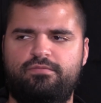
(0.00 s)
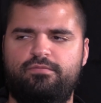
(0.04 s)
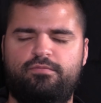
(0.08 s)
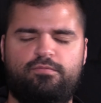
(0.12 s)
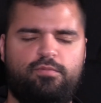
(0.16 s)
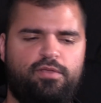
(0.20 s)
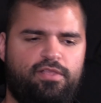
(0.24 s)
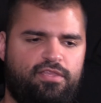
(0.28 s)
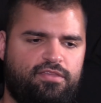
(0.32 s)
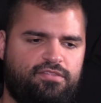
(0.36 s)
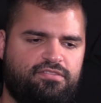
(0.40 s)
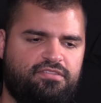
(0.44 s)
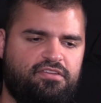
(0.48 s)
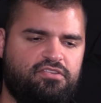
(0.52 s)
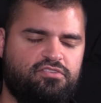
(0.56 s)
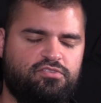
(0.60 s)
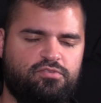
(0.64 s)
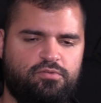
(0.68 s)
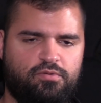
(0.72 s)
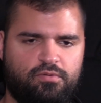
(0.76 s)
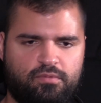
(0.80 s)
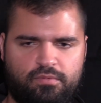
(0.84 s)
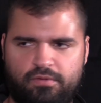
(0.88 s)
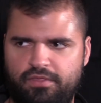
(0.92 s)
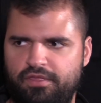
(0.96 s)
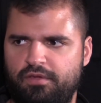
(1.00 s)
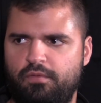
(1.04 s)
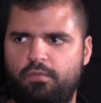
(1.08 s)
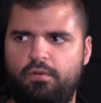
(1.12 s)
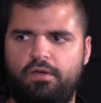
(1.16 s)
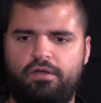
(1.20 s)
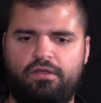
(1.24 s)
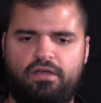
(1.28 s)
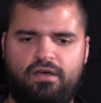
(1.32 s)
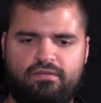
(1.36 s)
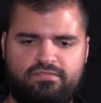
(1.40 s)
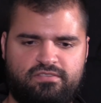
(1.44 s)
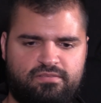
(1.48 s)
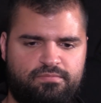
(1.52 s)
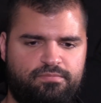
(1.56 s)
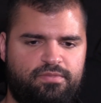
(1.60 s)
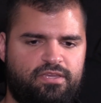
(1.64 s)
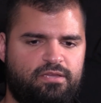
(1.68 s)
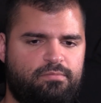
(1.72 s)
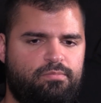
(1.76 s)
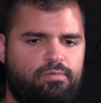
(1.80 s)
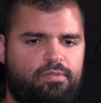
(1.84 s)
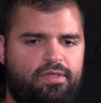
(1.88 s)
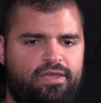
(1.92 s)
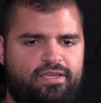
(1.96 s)
Wheeling Central really won off some
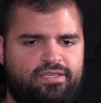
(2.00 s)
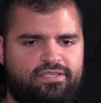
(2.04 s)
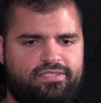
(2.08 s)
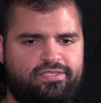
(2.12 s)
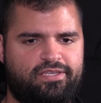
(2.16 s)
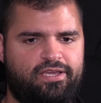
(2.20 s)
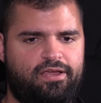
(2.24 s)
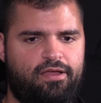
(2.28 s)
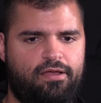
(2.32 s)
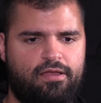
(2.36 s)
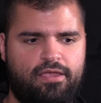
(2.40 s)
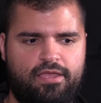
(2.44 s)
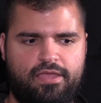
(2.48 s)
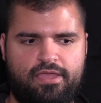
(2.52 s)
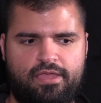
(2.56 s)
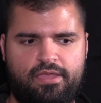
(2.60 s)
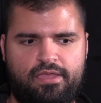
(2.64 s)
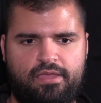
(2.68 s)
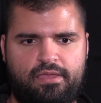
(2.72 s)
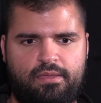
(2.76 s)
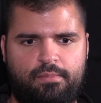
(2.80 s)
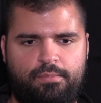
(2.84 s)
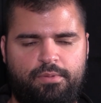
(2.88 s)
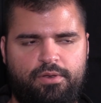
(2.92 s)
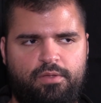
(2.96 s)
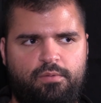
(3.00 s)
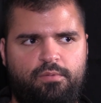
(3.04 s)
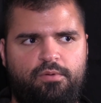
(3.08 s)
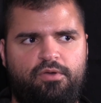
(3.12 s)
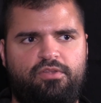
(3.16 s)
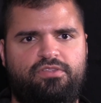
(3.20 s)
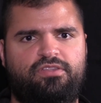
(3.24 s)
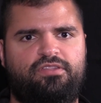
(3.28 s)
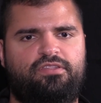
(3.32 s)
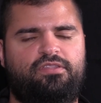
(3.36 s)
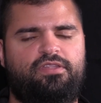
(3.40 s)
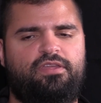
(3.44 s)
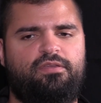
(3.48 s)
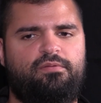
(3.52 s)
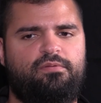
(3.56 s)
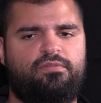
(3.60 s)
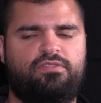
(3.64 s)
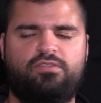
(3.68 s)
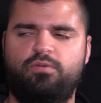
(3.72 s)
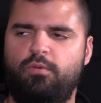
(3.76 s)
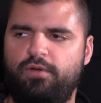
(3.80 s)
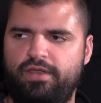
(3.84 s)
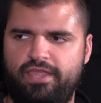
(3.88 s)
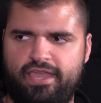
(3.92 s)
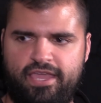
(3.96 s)
big plays there, but it wasn't. It was
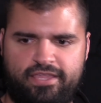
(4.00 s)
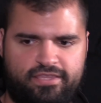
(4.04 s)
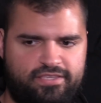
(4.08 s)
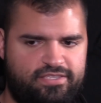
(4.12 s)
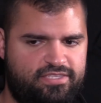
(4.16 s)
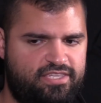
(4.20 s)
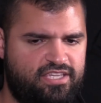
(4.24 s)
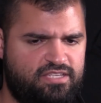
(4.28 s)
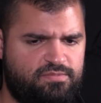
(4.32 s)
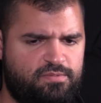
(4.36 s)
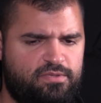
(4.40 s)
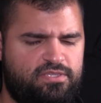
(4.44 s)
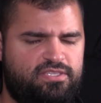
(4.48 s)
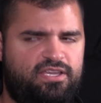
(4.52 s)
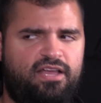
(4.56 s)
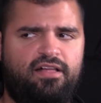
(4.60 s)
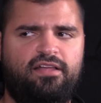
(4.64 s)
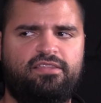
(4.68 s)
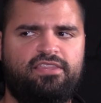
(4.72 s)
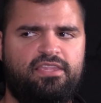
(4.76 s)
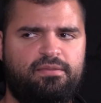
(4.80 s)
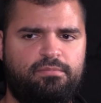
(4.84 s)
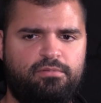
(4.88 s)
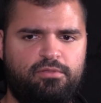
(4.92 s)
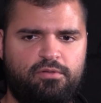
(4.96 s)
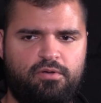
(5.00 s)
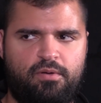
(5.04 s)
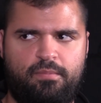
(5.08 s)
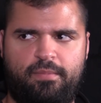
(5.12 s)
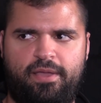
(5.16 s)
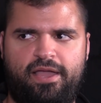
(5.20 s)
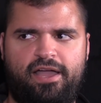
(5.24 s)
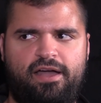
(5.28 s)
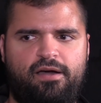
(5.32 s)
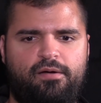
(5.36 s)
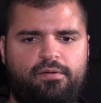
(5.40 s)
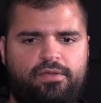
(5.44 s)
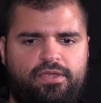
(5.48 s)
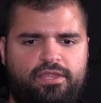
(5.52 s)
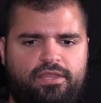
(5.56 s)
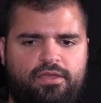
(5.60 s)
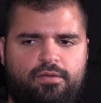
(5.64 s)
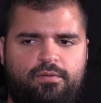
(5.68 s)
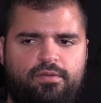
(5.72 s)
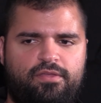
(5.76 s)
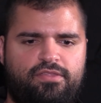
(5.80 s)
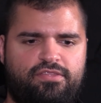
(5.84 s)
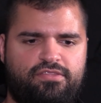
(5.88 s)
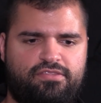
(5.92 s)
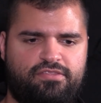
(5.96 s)
28-6, but it's not like they blew them out.
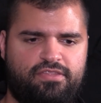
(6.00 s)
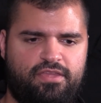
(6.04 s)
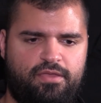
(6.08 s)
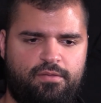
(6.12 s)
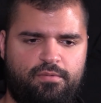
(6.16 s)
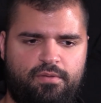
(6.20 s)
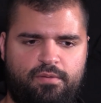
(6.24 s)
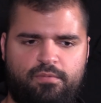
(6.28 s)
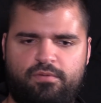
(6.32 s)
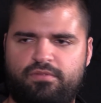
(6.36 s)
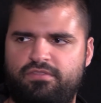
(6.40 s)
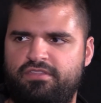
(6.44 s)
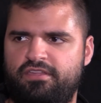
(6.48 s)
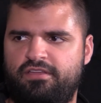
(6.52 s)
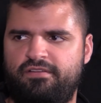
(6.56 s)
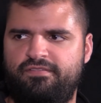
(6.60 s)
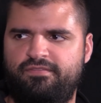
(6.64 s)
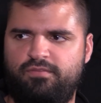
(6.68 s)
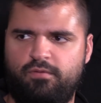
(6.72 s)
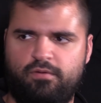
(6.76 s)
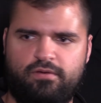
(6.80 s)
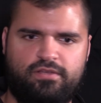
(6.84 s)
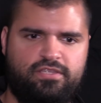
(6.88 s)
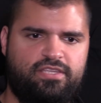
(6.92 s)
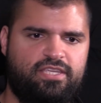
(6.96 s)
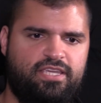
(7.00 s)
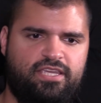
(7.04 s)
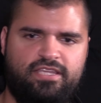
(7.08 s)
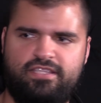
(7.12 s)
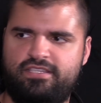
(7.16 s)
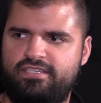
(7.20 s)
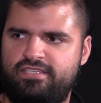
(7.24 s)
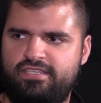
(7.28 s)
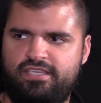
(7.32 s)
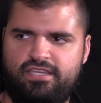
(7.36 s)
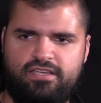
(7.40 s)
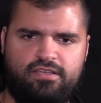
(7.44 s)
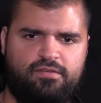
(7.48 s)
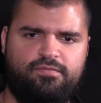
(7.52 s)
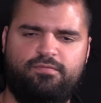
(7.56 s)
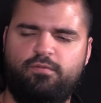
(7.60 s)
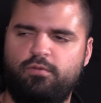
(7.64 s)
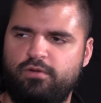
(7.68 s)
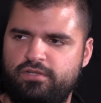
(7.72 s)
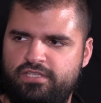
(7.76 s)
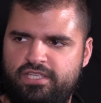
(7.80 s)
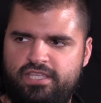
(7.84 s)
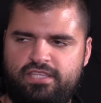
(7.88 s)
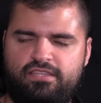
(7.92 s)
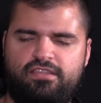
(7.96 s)
It was like a 14-6, a
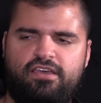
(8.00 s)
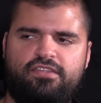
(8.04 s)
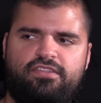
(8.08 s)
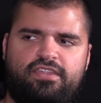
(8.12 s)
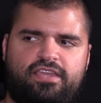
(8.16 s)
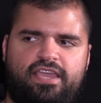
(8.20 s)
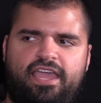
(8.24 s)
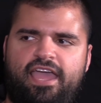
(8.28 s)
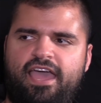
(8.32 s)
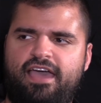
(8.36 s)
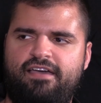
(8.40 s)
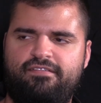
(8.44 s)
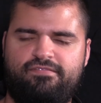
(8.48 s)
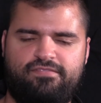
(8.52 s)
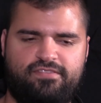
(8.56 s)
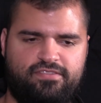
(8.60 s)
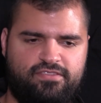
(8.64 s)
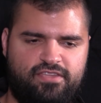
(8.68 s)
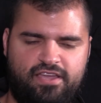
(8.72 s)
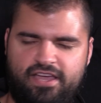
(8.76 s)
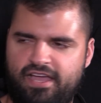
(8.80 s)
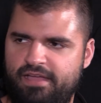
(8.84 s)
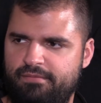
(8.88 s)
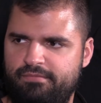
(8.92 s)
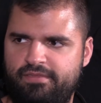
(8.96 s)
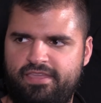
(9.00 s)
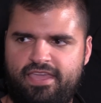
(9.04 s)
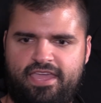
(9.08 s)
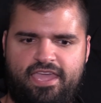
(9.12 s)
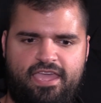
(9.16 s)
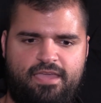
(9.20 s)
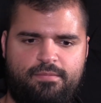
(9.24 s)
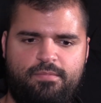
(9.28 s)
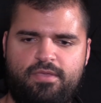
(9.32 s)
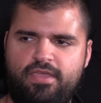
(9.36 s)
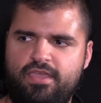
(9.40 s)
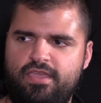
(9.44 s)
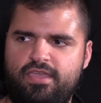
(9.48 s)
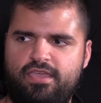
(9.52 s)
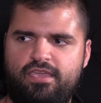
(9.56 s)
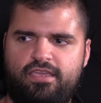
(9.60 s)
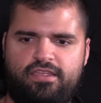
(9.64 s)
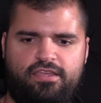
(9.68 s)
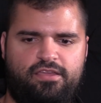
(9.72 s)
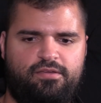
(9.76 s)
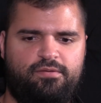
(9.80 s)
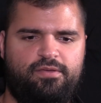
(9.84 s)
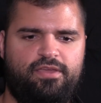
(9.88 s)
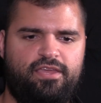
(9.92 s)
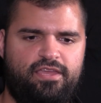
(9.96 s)
14-0 halftime game.
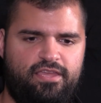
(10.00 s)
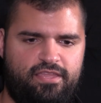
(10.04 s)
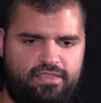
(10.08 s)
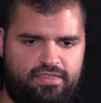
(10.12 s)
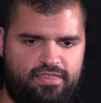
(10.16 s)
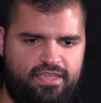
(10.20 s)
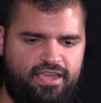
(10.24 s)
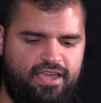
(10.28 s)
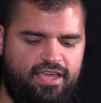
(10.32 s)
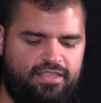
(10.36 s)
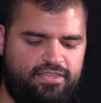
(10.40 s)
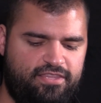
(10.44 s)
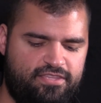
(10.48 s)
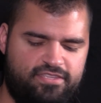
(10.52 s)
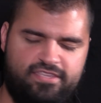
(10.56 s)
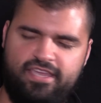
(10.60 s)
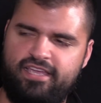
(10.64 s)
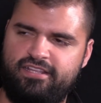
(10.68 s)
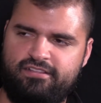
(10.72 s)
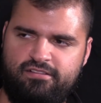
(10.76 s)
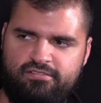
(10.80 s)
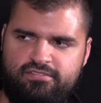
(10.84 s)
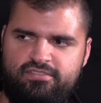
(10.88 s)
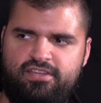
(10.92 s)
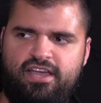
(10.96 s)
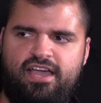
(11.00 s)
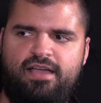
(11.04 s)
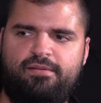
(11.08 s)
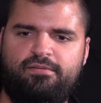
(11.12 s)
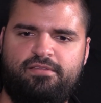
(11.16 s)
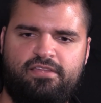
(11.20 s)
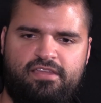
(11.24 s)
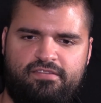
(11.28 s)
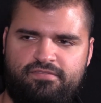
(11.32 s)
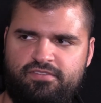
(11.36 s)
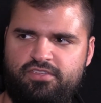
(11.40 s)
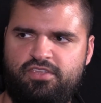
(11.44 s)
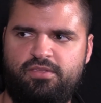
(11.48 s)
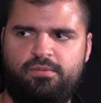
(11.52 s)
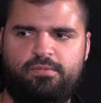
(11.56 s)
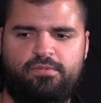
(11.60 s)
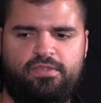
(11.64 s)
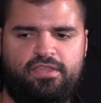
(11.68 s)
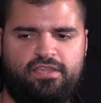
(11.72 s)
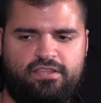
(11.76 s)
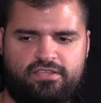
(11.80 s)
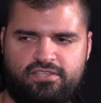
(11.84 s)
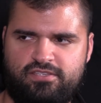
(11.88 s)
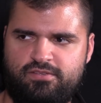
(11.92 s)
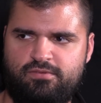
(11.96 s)
They had to take their time kind of
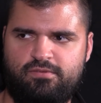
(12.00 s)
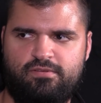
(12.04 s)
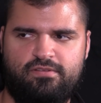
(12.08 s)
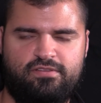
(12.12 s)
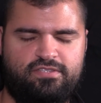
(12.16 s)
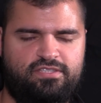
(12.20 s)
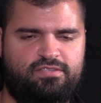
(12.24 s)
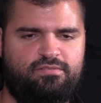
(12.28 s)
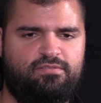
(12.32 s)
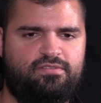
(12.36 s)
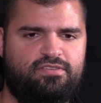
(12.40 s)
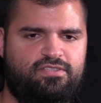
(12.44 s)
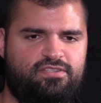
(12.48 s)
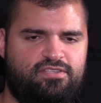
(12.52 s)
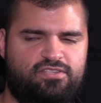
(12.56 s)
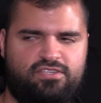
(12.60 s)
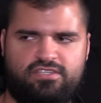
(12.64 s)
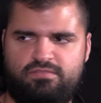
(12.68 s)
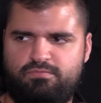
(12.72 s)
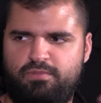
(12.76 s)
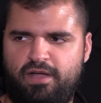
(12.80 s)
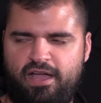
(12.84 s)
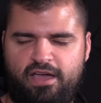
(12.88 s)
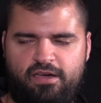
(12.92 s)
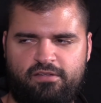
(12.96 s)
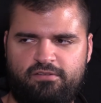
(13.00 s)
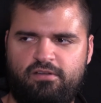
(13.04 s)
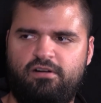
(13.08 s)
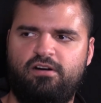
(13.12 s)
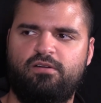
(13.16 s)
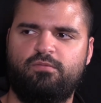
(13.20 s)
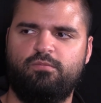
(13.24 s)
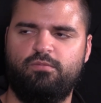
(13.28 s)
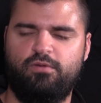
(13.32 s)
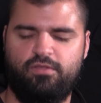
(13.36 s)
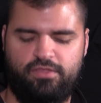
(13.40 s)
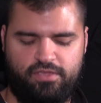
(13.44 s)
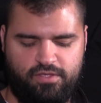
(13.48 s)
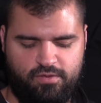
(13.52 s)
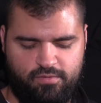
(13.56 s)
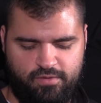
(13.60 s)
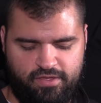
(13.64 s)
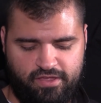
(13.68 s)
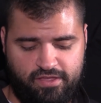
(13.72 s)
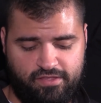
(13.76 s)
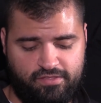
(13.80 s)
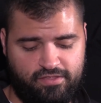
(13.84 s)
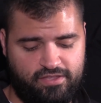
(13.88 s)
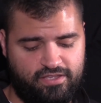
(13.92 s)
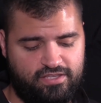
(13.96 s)
accumulating scores. It wasn't just piled on really
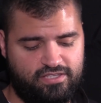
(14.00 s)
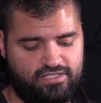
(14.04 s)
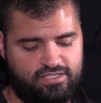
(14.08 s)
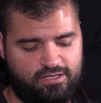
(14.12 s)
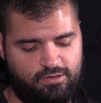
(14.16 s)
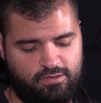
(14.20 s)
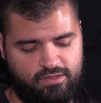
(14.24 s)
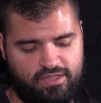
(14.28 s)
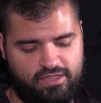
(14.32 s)
quickly. So